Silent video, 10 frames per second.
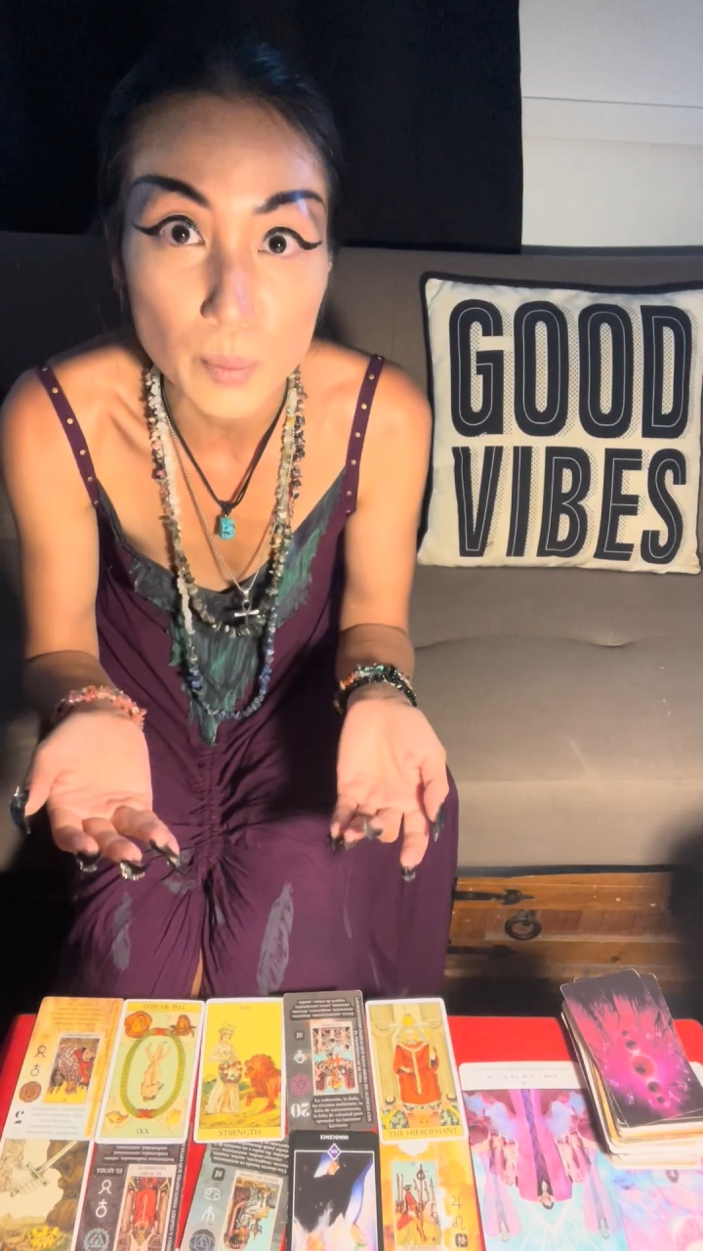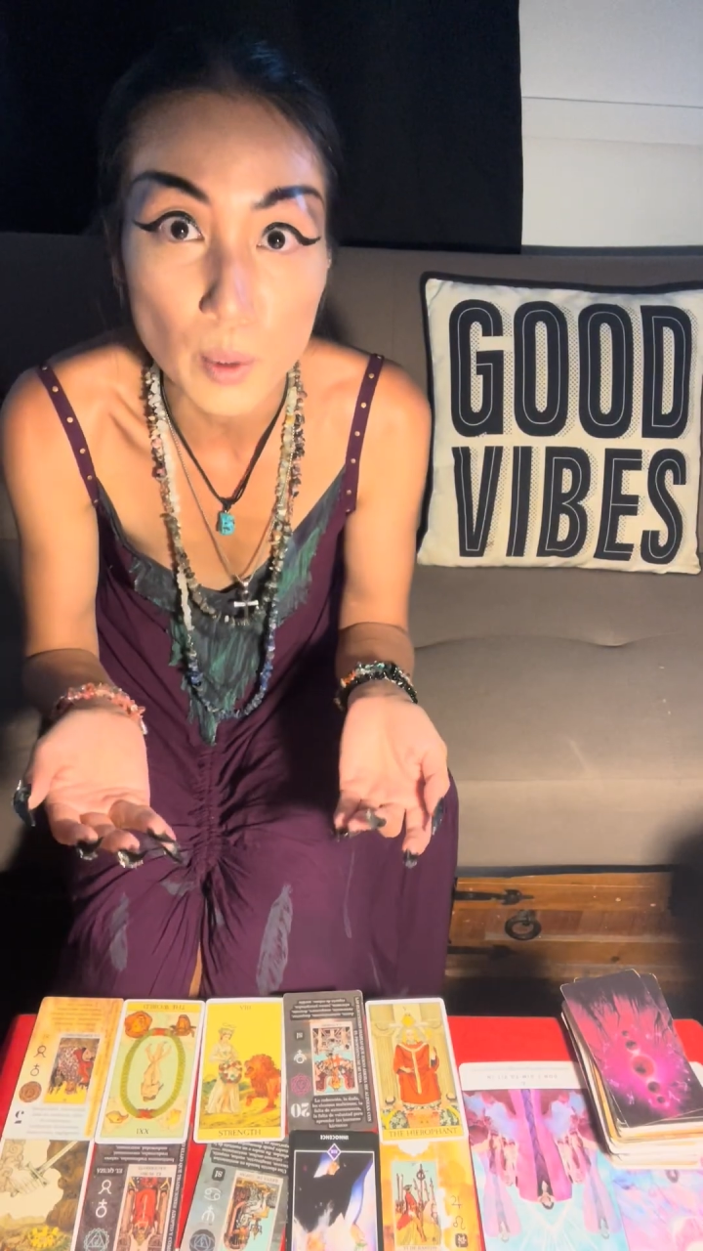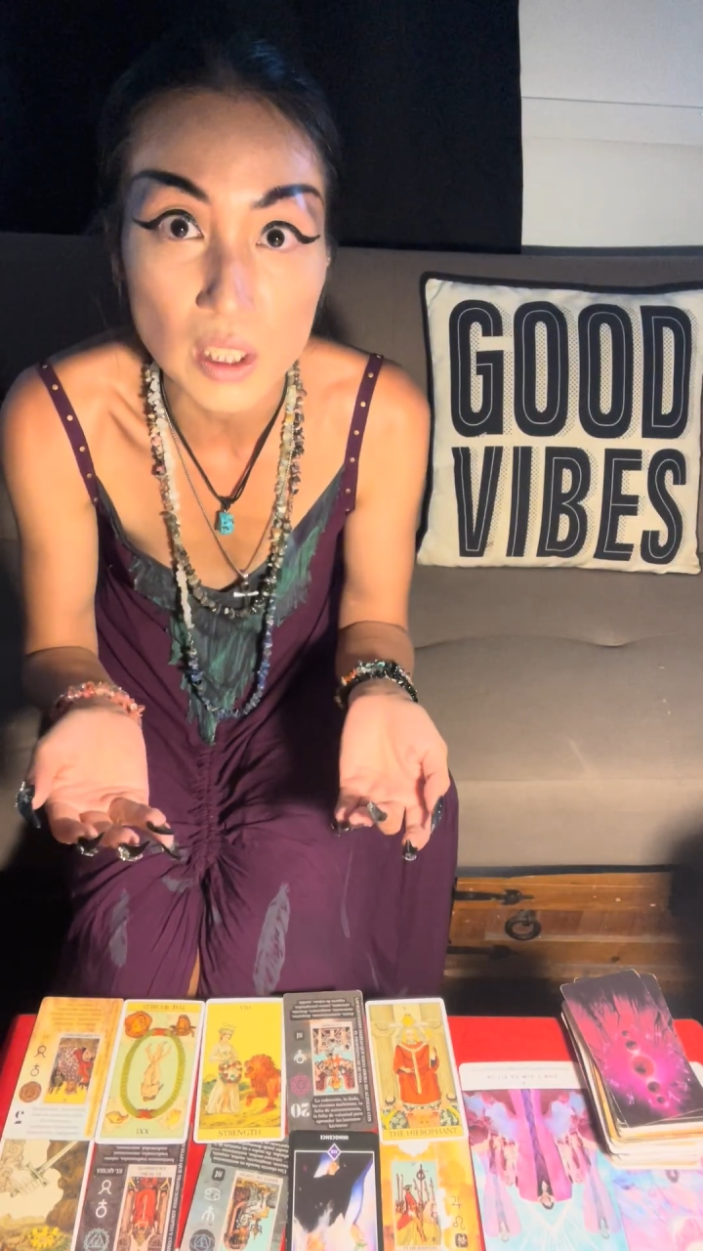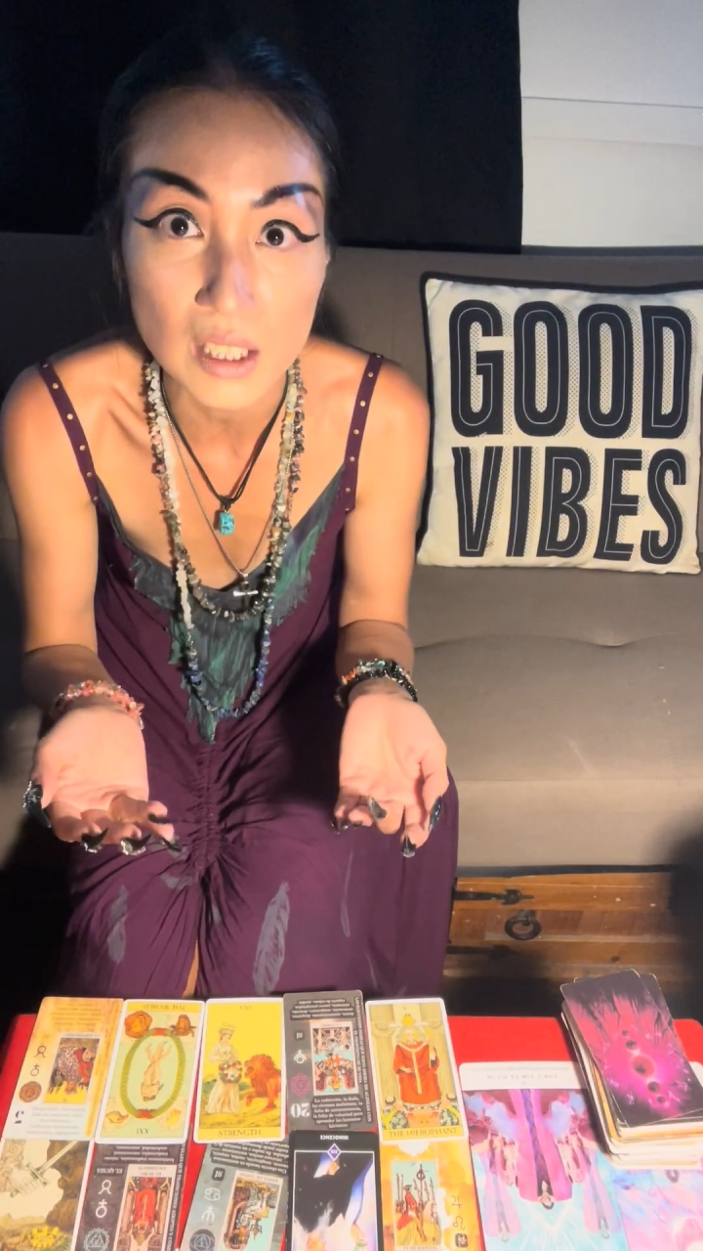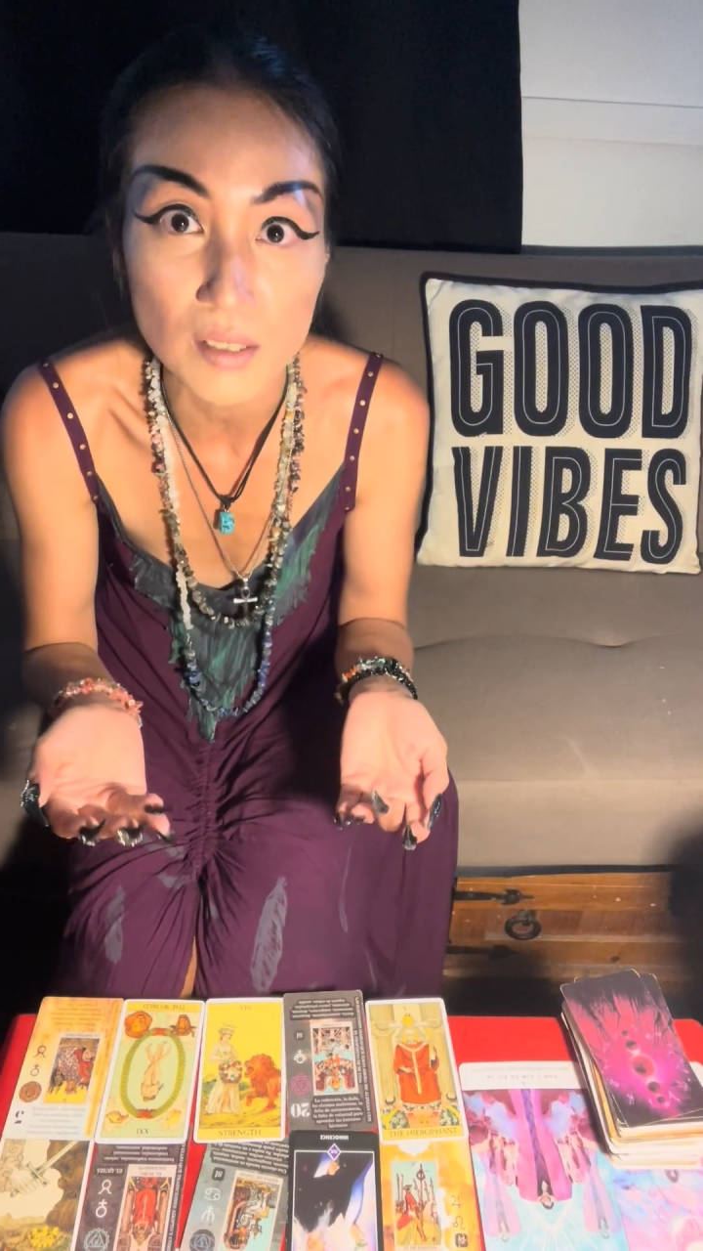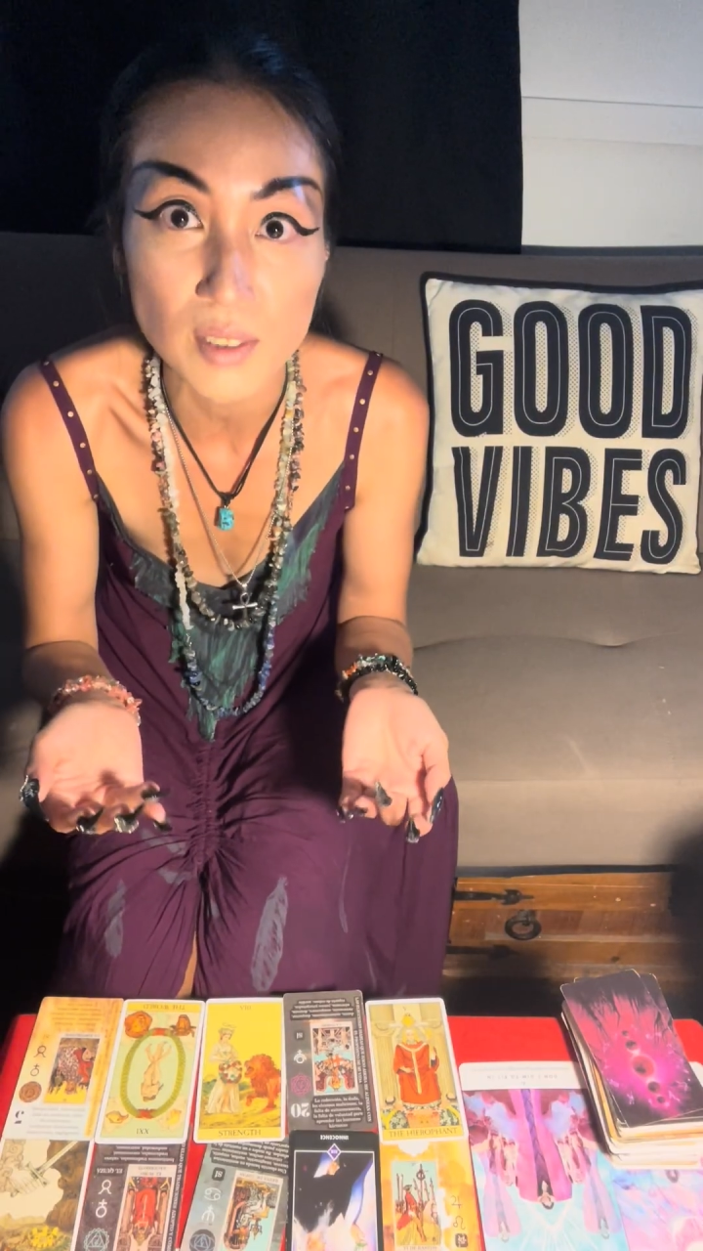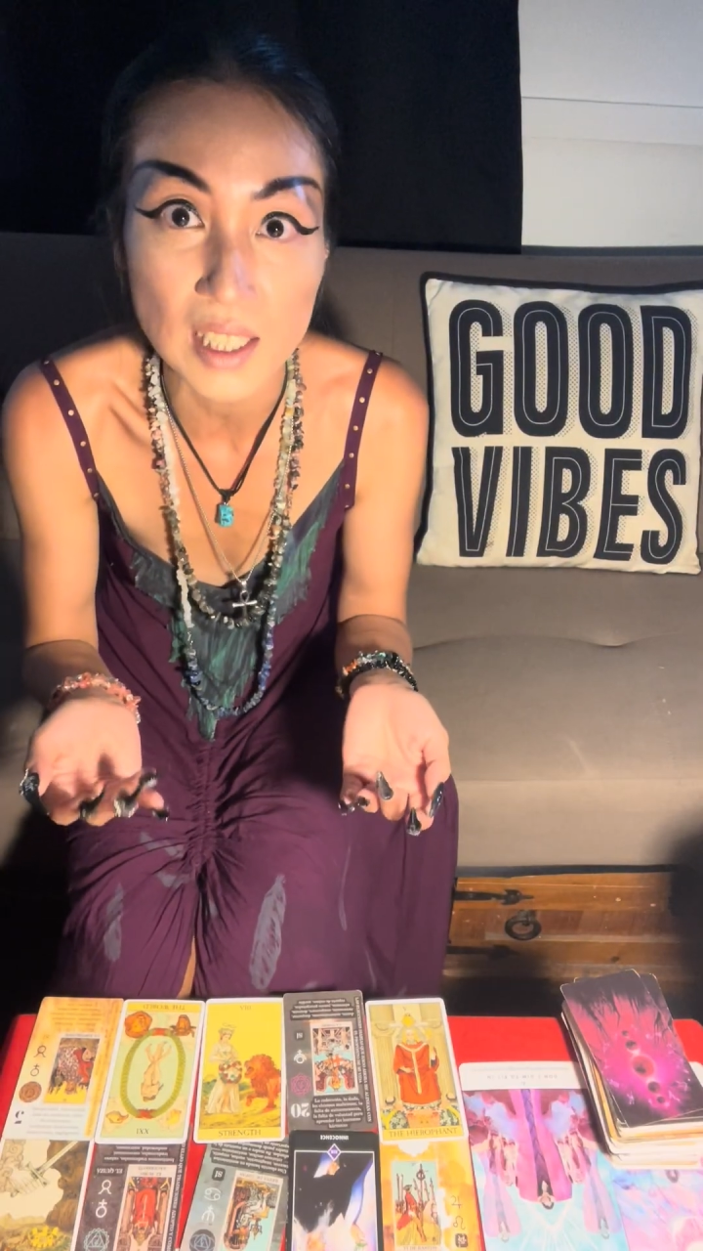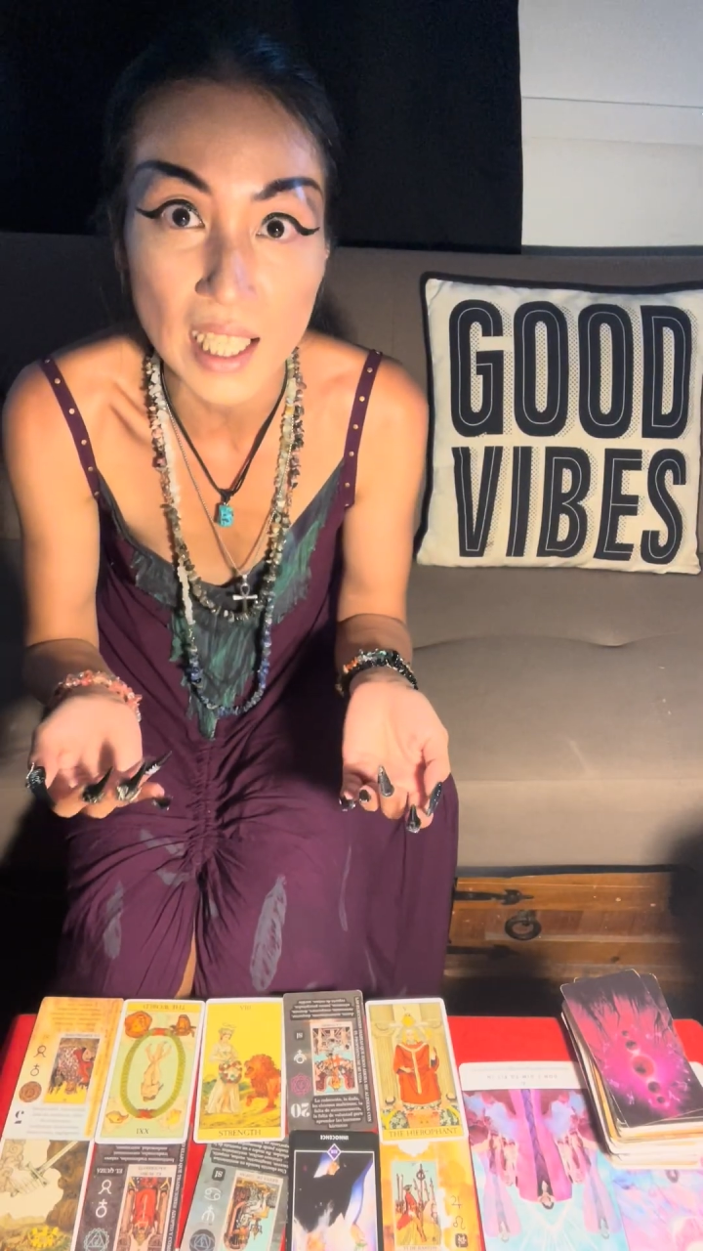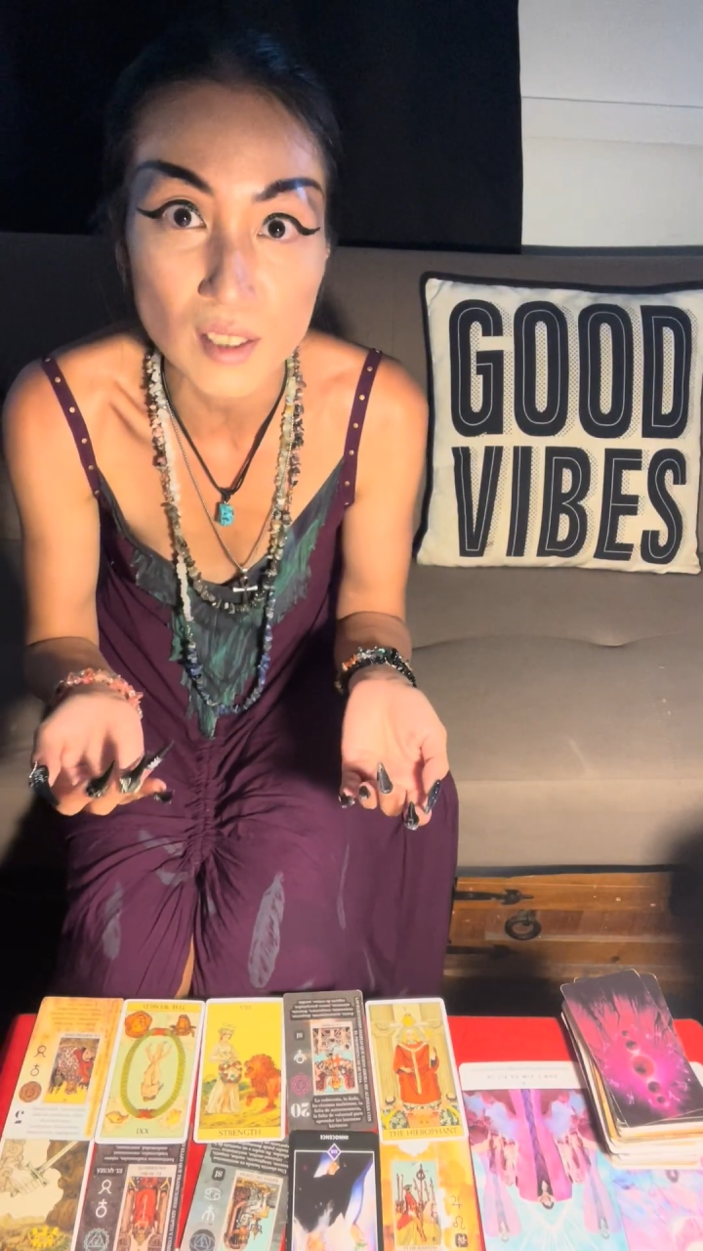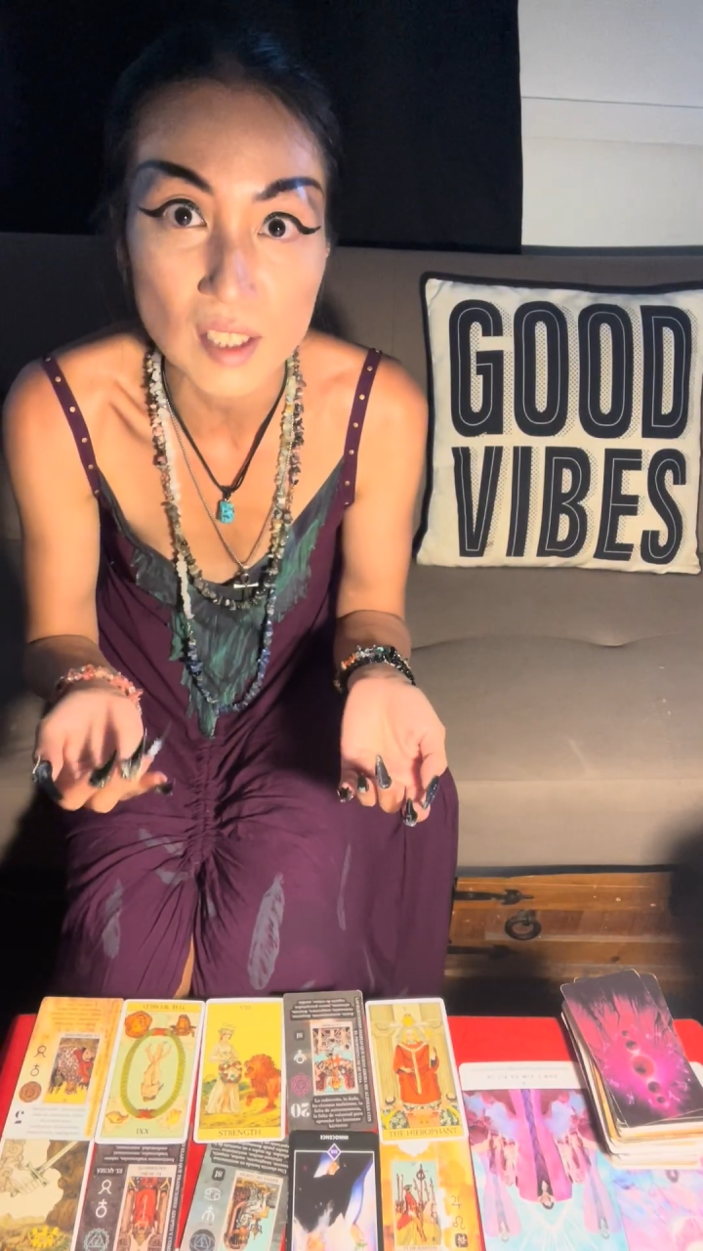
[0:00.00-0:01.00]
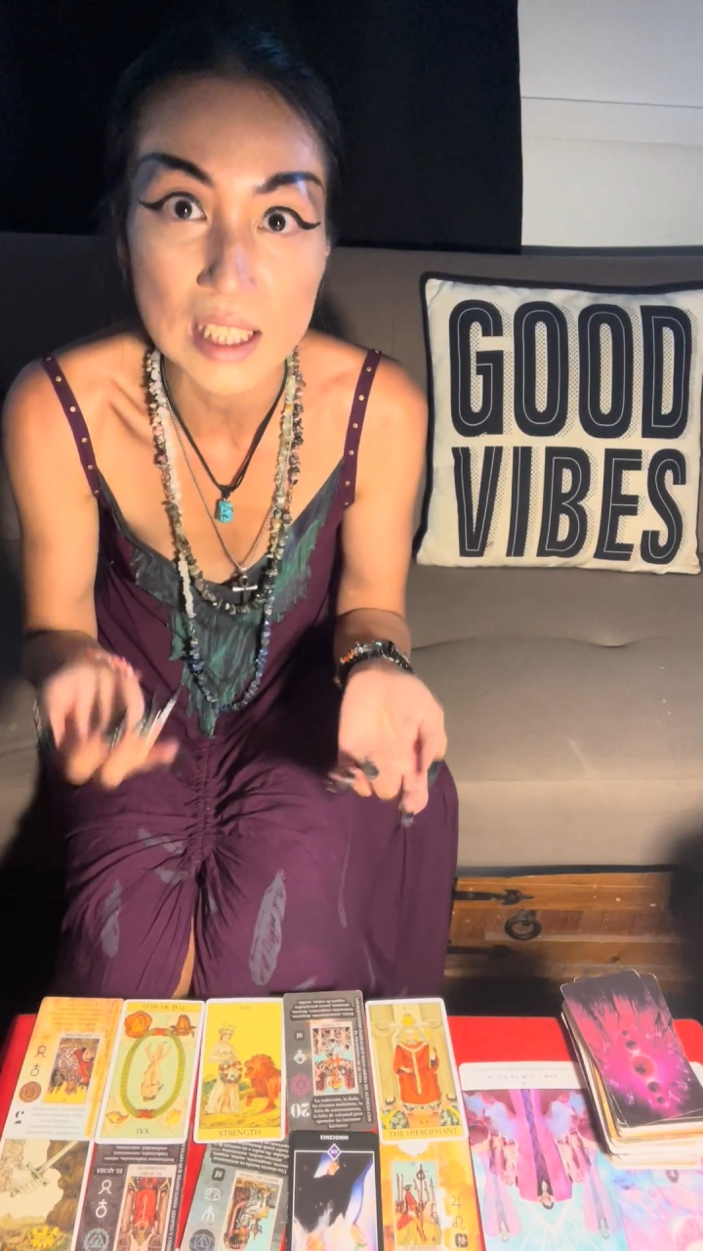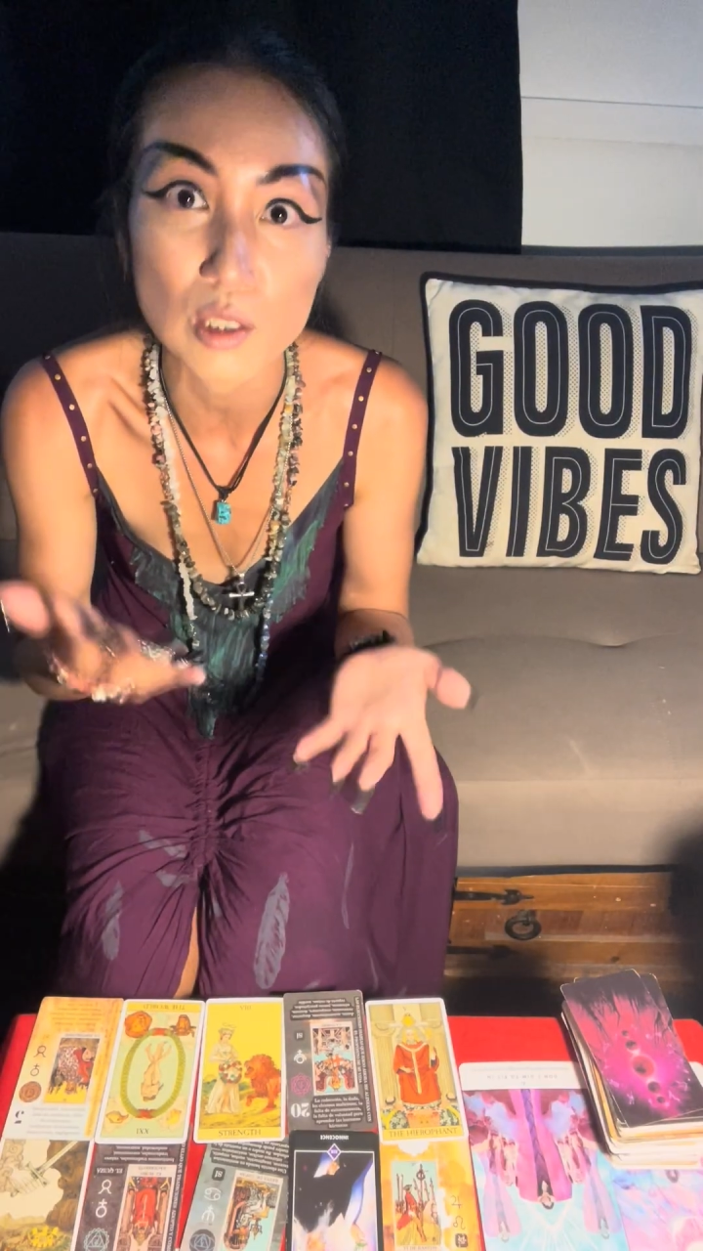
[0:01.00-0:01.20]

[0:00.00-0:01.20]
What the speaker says: positive side of things.